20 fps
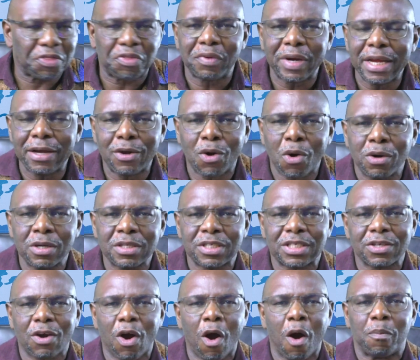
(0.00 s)
3
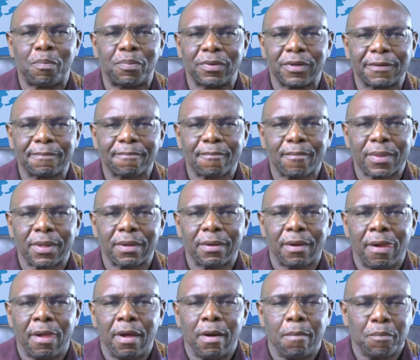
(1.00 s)
goals up.
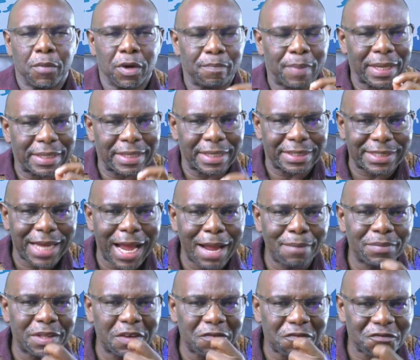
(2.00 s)
But by the
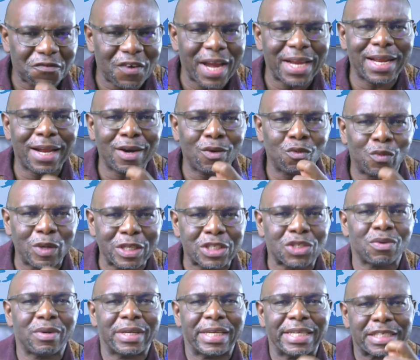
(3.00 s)
time the final
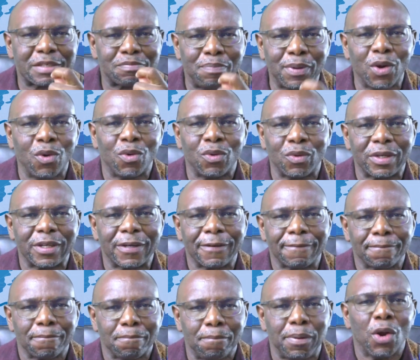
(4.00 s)
whistle is
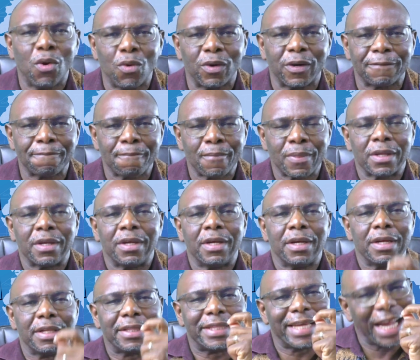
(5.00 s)
blown,
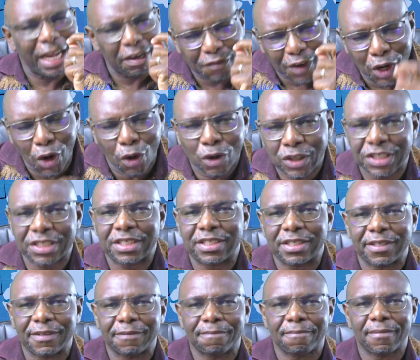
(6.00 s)
they have
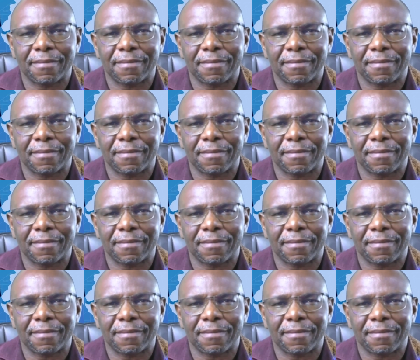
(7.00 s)
lost.